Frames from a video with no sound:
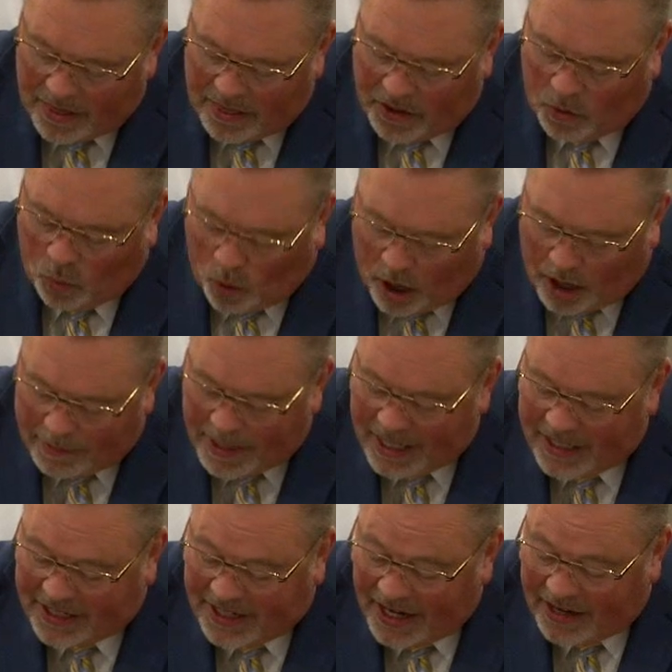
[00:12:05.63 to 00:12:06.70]
The
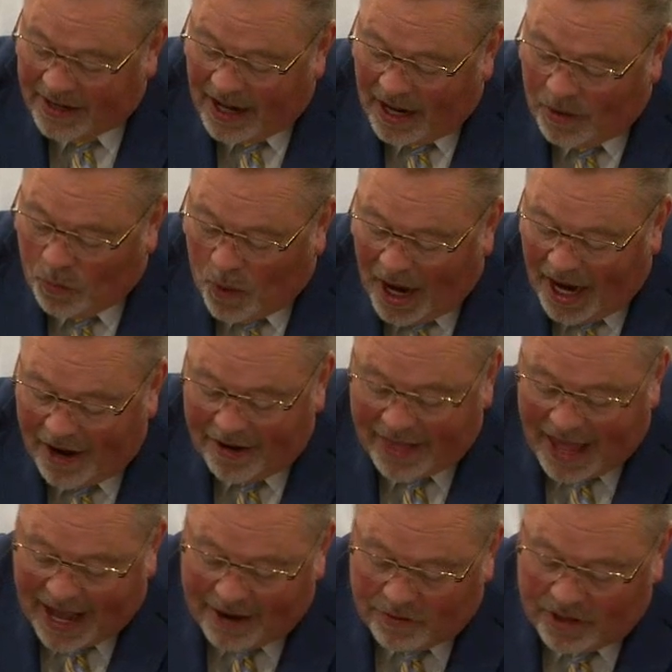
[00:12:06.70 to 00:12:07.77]
woman shall not wear
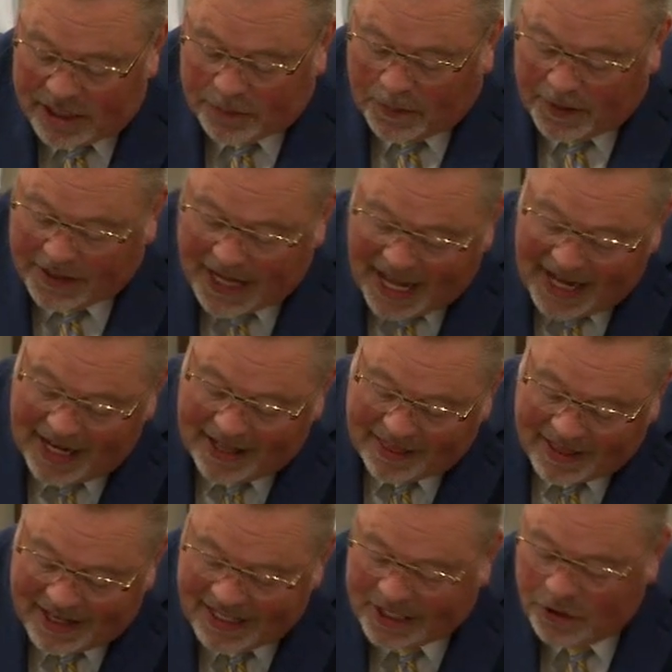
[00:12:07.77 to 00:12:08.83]
that which
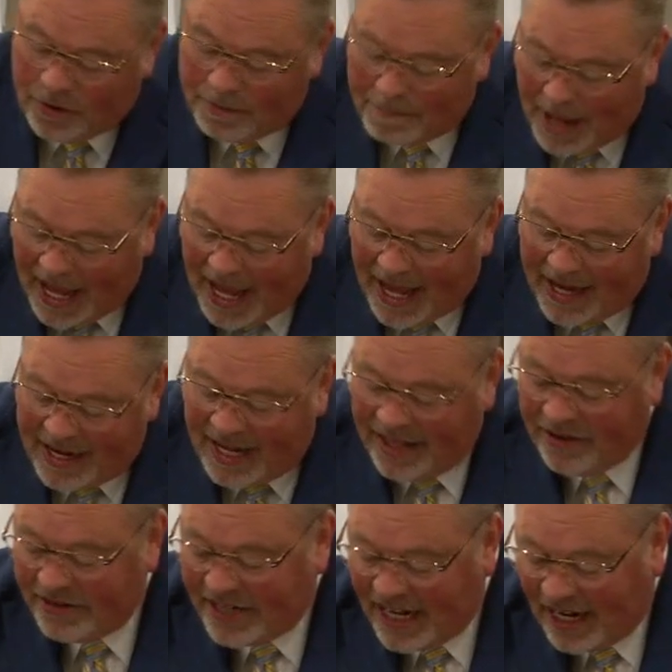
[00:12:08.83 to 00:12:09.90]
pertaineth unto a man,
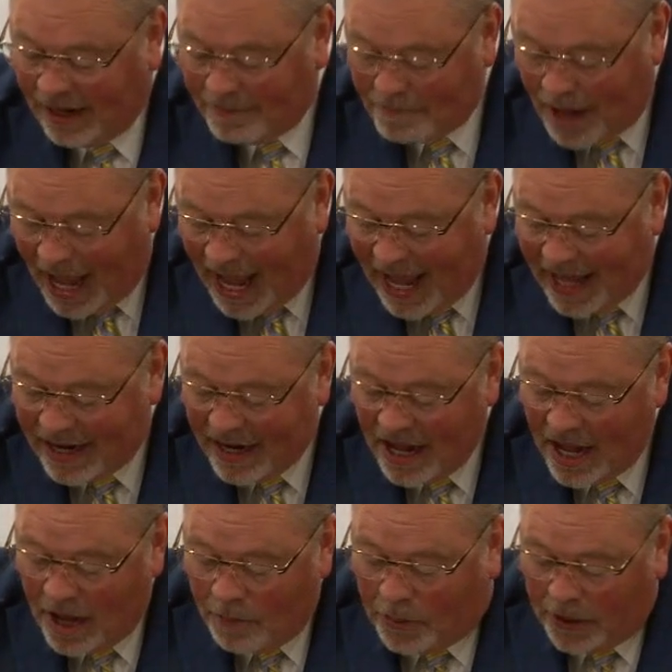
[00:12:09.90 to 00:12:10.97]
neither shall a man
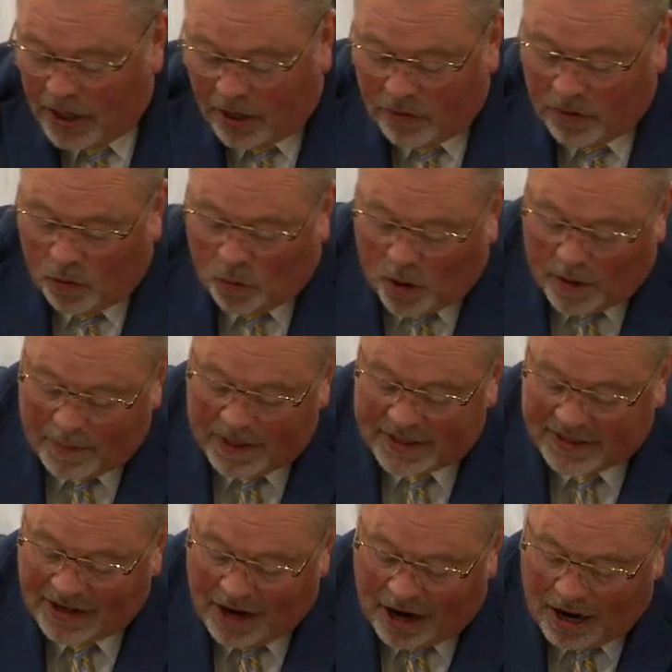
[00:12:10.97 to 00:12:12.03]
put on a
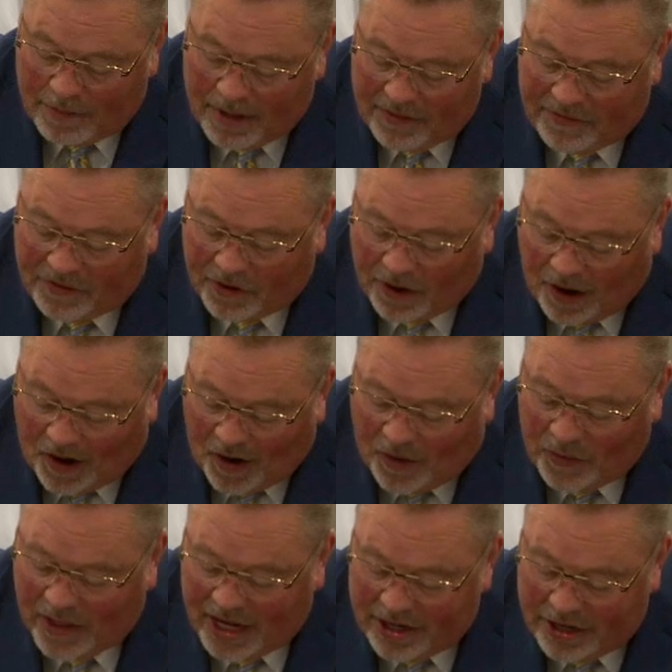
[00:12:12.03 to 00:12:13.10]
woman's garment, for
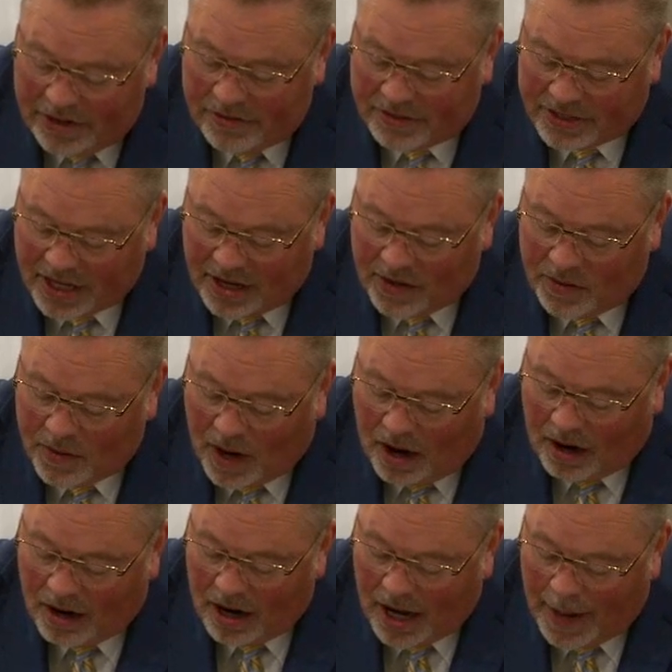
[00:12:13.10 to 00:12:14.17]
all that do so
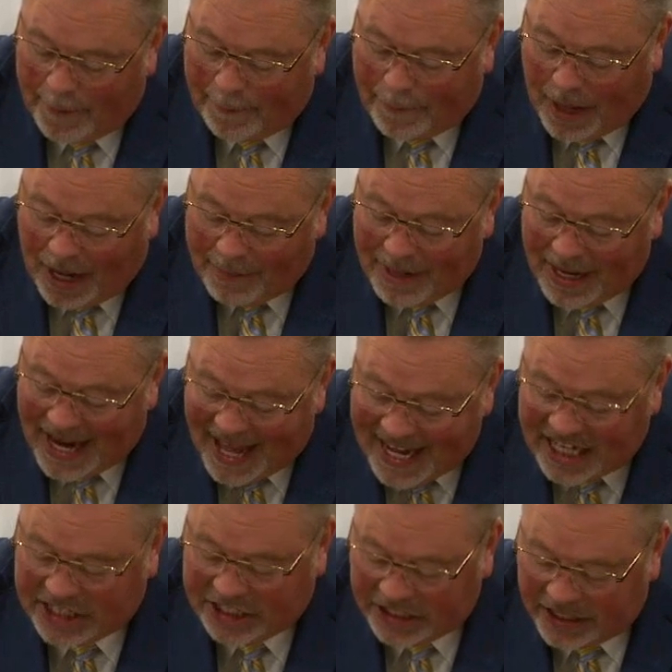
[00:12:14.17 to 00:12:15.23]
are
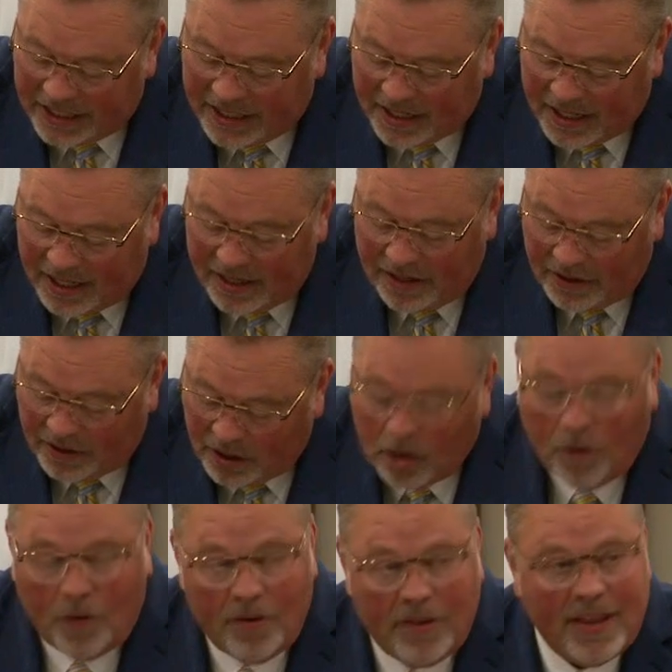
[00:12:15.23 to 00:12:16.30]
abomination unto the
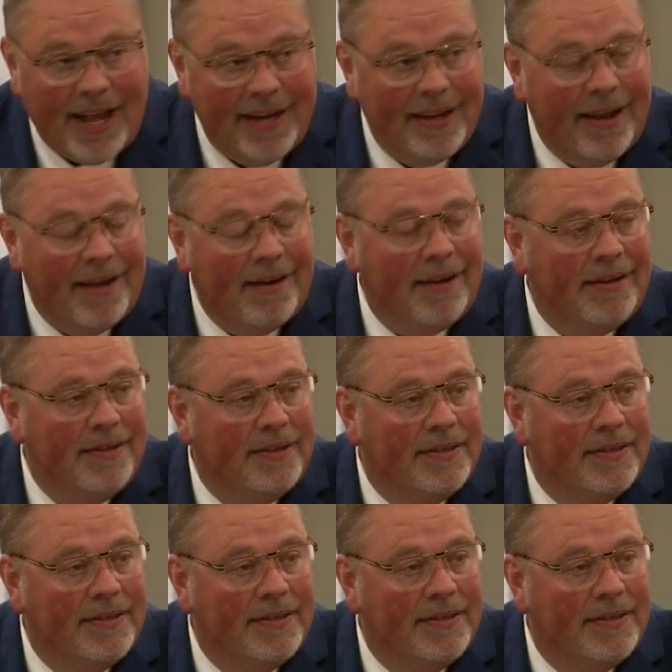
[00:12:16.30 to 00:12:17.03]
Lord thy God.